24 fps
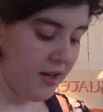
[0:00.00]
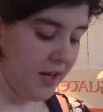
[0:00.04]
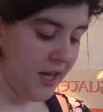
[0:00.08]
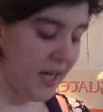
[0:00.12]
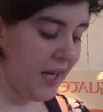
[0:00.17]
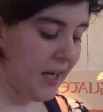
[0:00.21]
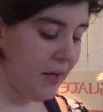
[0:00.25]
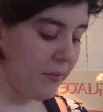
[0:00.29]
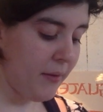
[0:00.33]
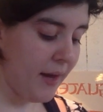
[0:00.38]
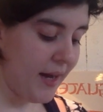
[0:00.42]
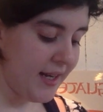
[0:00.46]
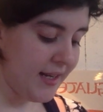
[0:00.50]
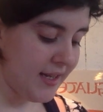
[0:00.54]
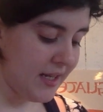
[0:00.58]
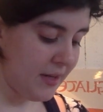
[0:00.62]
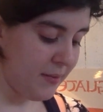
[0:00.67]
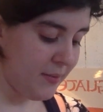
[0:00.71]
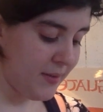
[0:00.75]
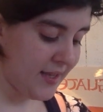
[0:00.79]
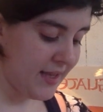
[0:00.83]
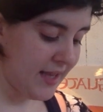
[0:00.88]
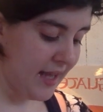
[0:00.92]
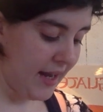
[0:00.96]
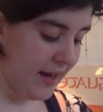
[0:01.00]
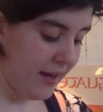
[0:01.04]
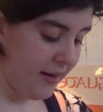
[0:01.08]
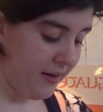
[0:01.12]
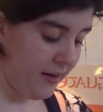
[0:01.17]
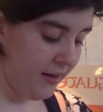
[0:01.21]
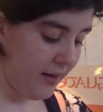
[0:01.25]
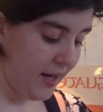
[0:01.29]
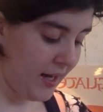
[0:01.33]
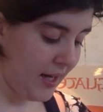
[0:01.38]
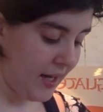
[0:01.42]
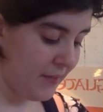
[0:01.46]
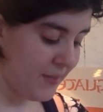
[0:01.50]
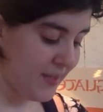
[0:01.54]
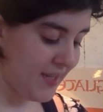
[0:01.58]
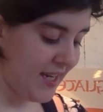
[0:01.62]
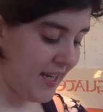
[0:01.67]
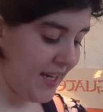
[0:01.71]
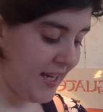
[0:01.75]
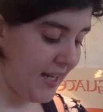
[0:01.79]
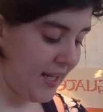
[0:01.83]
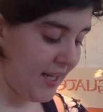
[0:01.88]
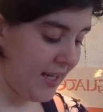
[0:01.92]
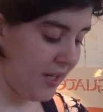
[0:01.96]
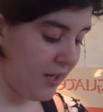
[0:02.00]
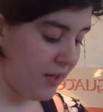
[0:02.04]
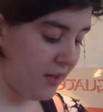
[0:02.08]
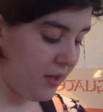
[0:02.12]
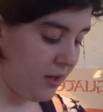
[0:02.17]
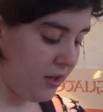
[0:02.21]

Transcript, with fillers: At any rate, it was there, and I was keenly on